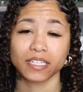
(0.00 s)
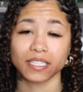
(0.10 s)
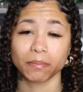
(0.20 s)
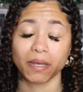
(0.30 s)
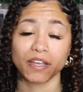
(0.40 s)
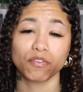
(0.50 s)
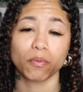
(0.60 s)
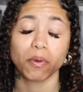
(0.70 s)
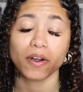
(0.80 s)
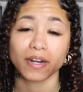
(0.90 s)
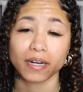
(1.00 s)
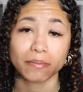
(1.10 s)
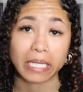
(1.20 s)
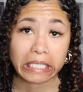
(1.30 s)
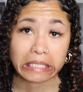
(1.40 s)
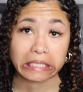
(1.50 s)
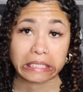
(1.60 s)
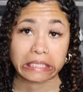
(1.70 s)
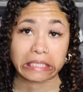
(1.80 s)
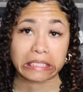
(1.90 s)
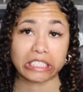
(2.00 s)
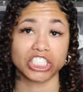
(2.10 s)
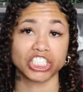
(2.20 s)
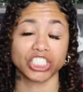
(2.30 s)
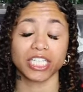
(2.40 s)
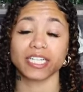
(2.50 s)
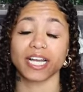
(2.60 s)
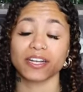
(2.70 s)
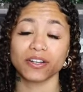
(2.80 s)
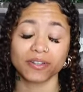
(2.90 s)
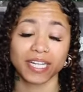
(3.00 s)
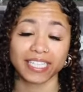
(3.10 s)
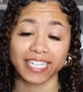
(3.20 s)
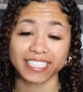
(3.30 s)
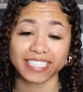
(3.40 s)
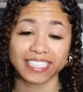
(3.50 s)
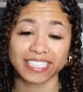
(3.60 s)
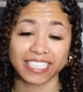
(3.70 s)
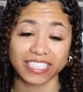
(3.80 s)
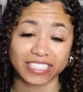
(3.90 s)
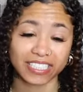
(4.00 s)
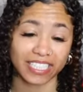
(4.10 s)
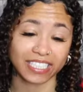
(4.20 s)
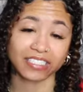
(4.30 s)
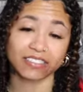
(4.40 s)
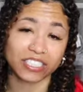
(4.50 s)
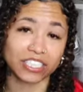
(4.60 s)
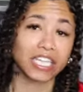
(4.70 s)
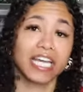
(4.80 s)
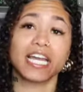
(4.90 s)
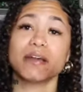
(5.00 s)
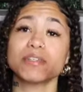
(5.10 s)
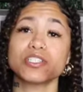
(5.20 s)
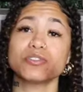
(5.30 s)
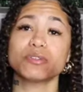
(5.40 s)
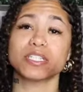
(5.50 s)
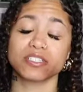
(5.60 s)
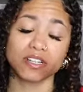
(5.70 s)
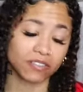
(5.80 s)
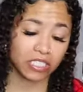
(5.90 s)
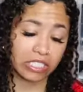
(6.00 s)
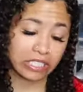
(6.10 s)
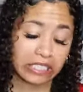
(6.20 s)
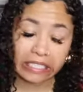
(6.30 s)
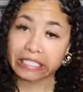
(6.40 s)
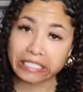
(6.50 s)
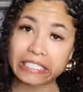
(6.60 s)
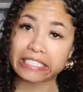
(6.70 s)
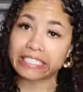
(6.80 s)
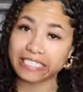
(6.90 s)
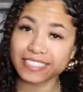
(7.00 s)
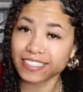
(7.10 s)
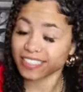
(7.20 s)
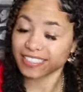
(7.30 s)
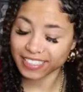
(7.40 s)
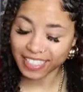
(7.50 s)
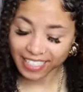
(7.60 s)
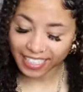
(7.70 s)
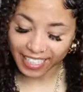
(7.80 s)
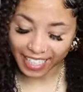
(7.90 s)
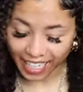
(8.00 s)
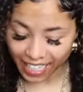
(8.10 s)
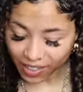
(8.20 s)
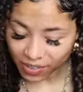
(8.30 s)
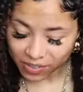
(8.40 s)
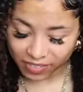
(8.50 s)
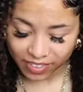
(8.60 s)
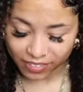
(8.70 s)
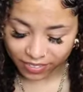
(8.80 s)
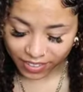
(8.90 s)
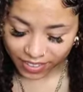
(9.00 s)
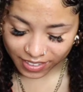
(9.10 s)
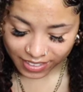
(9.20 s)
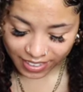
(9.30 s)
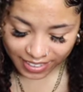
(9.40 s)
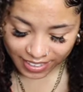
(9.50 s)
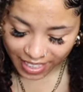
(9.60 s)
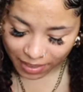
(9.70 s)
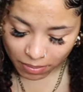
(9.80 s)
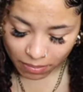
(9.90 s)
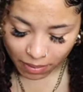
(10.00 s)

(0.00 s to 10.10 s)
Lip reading: the painful part. I'm like, shit, I know, like, that shit is just, like, literally just, and it wasn't doing it soft, it just, you know what I'm saying? Like, ow, the fuck? That shit had to be